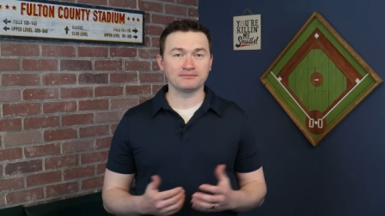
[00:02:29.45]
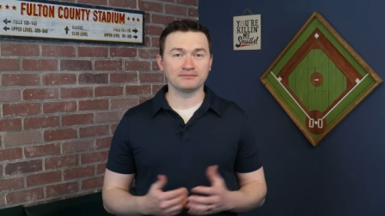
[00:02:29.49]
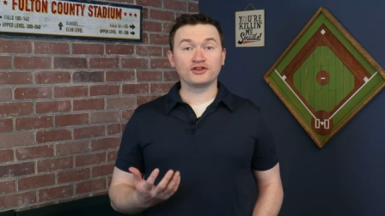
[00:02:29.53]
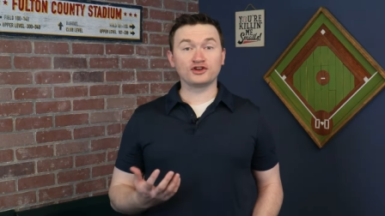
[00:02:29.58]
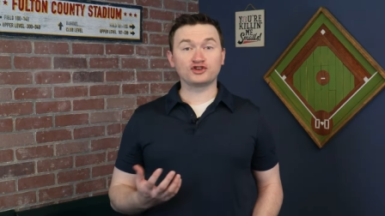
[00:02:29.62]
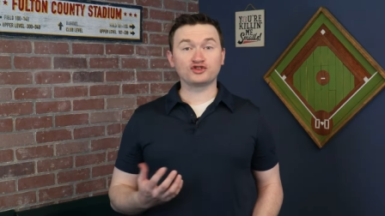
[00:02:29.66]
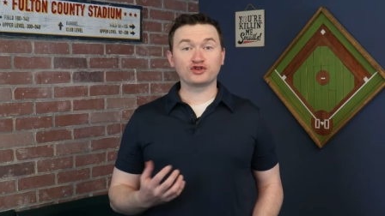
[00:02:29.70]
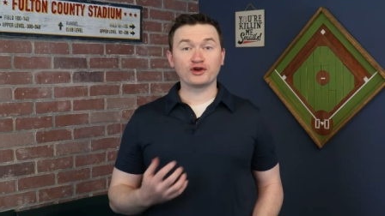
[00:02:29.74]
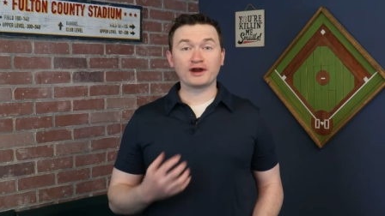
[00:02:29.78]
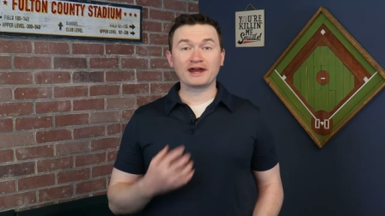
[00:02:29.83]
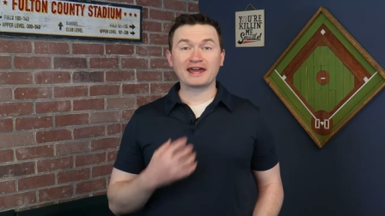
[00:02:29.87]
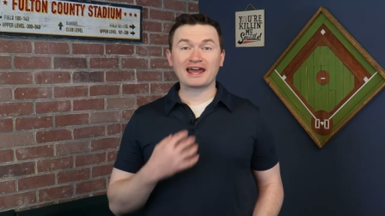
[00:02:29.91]
The
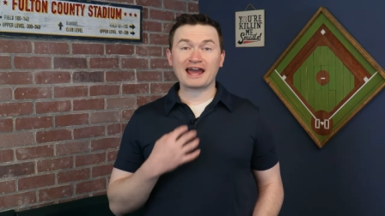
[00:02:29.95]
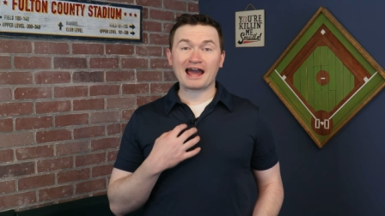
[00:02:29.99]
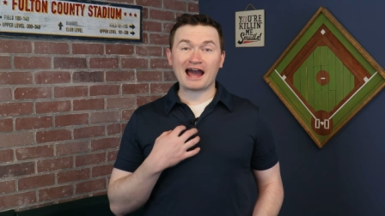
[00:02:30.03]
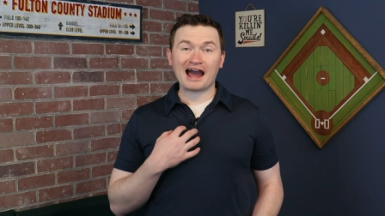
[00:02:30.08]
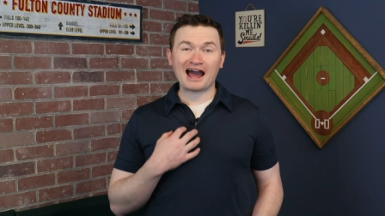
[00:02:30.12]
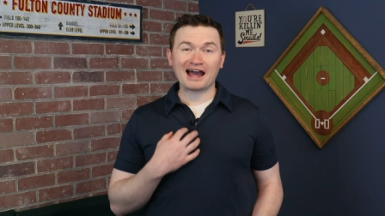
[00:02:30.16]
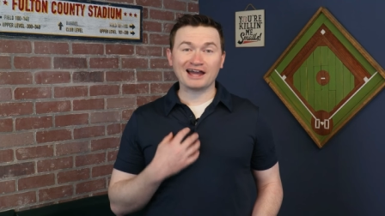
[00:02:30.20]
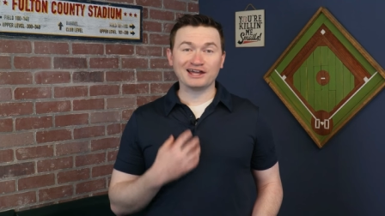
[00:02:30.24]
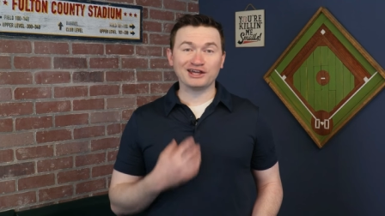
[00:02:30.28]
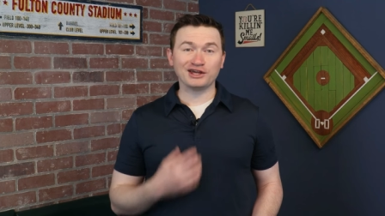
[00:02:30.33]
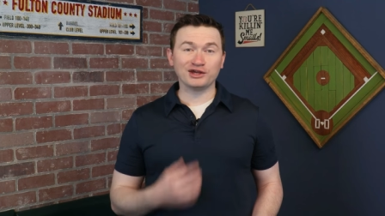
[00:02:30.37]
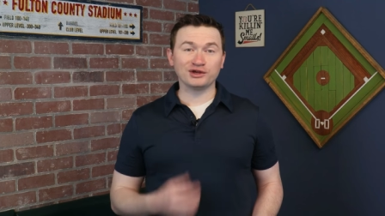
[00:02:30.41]
trick
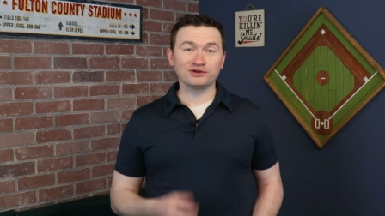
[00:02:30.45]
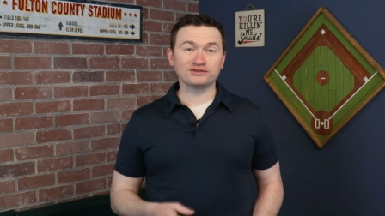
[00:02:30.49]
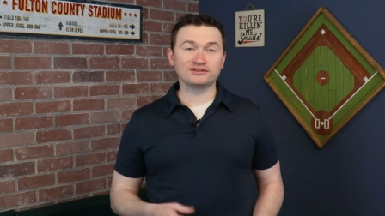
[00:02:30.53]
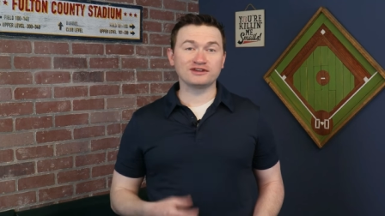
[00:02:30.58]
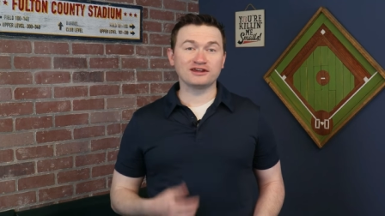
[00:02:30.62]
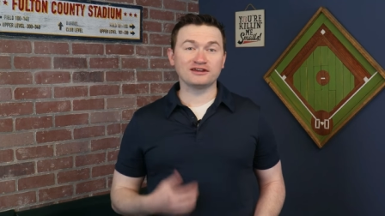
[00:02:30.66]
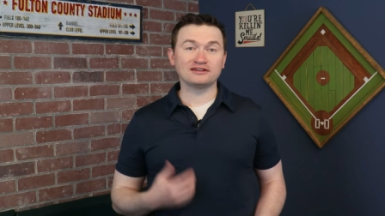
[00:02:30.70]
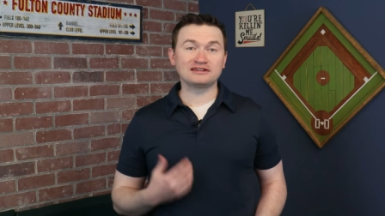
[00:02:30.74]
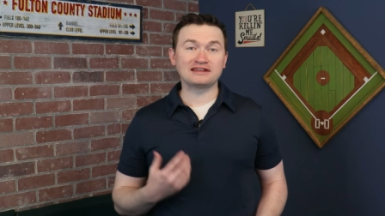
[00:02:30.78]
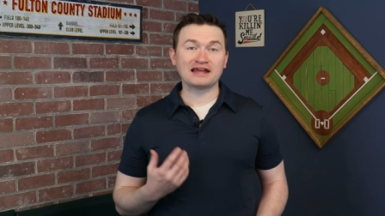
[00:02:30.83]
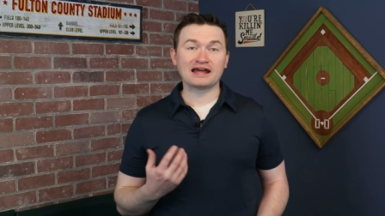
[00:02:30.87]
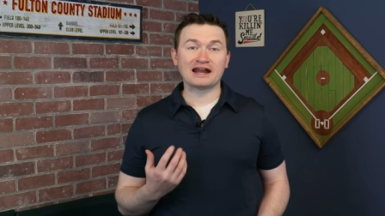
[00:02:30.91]
I use
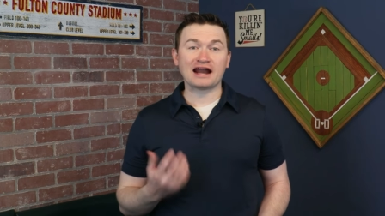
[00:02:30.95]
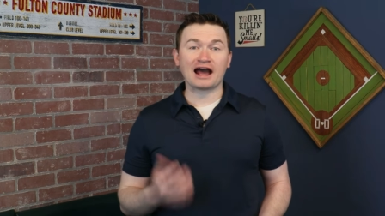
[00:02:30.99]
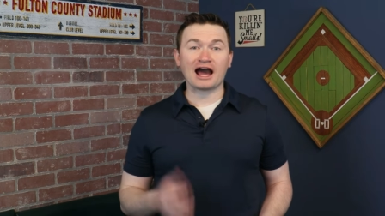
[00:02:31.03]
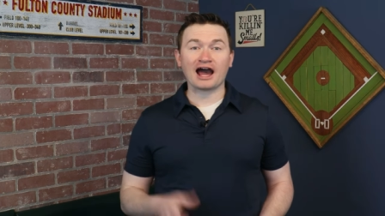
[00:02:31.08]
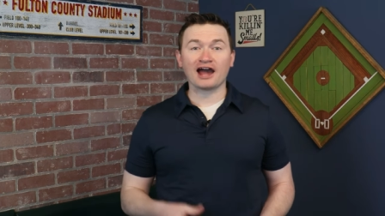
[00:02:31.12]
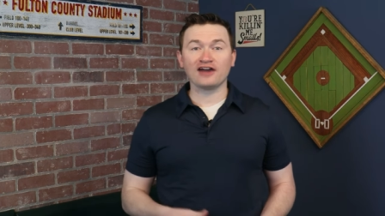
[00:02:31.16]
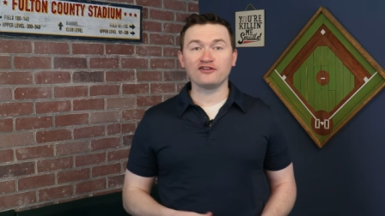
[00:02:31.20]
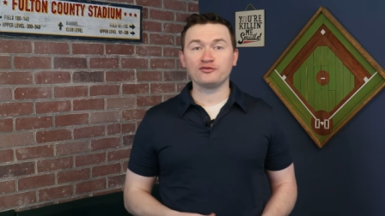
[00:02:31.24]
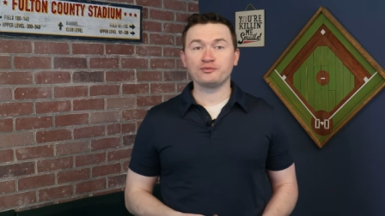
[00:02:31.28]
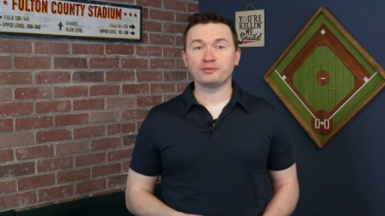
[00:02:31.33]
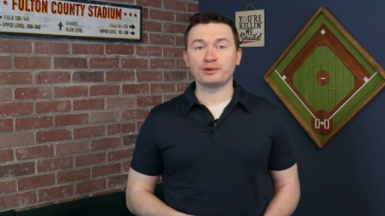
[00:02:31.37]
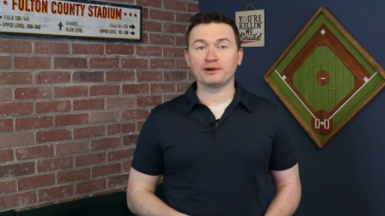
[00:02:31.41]
is that
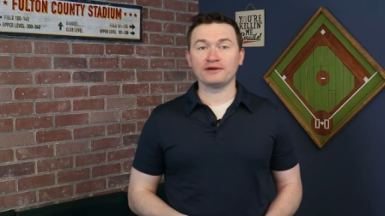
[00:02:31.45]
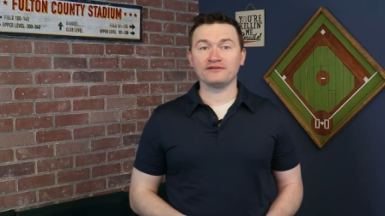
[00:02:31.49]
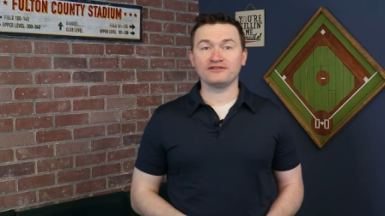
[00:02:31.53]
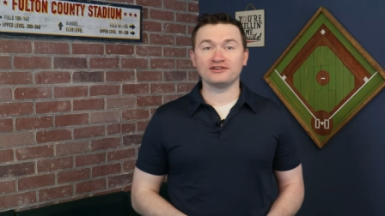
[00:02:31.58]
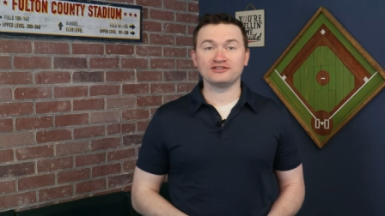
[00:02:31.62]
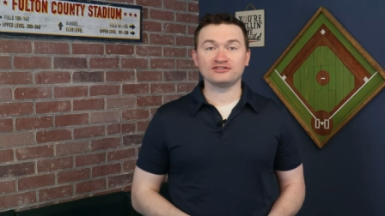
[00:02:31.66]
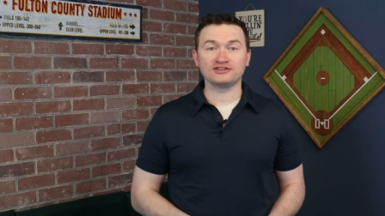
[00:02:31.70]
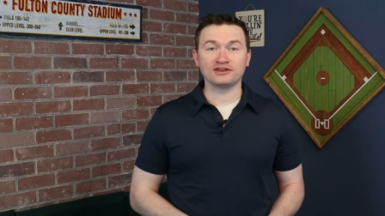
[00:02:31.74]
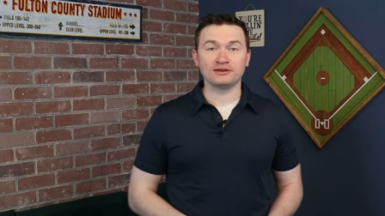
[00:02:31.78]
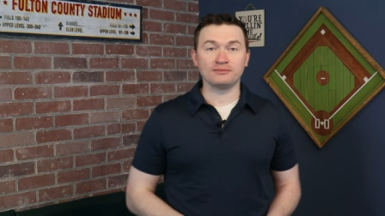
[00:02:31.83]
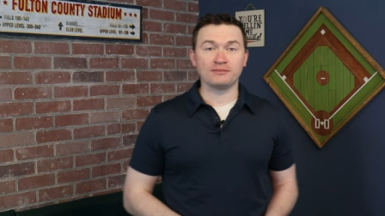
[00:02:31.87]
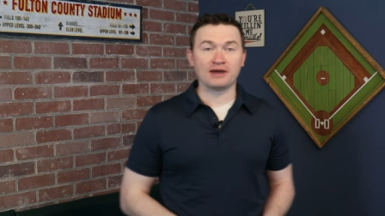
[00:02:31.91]
I've
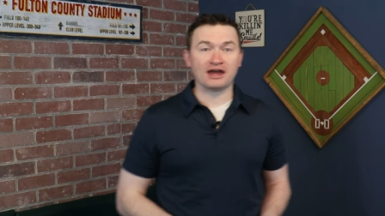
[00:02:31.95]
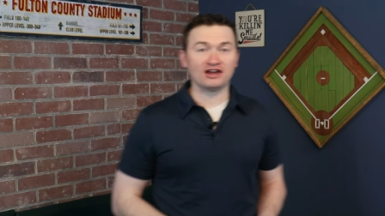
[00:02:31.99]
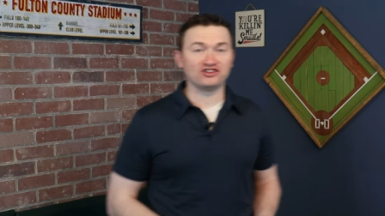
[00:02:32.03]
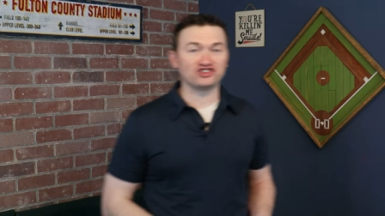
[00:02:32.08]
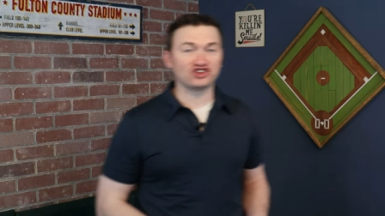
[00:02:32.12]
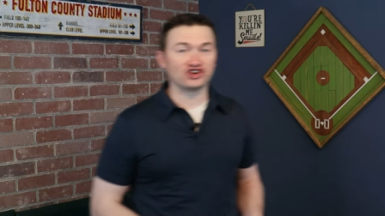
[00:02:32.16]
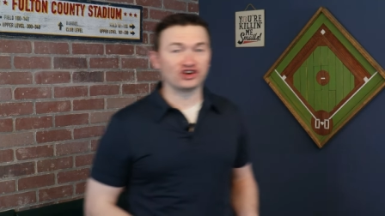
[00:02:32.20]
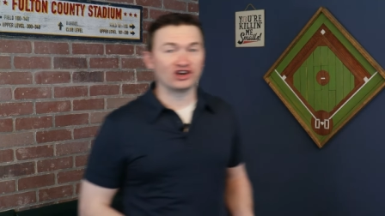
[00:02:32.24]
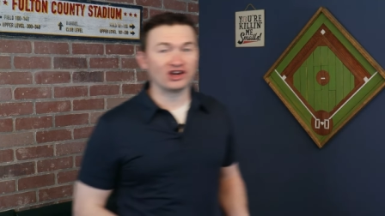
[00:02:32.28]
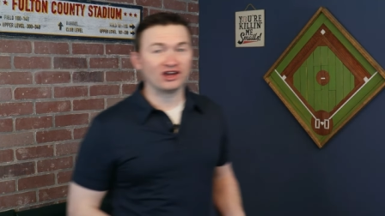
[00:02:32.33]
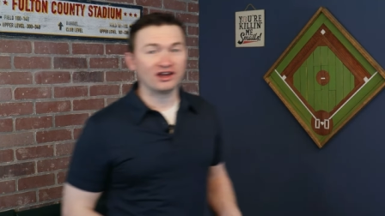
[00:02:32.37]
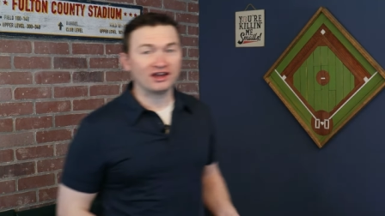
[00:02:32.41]
previously
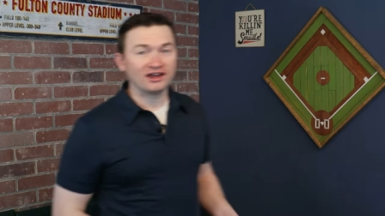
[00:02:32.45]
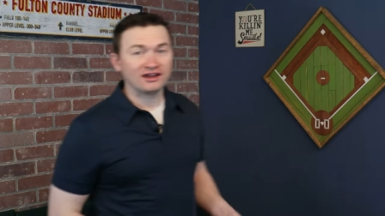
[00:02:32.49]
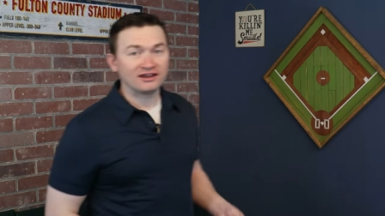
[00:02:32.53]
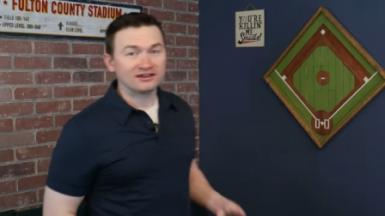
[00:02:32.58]
measured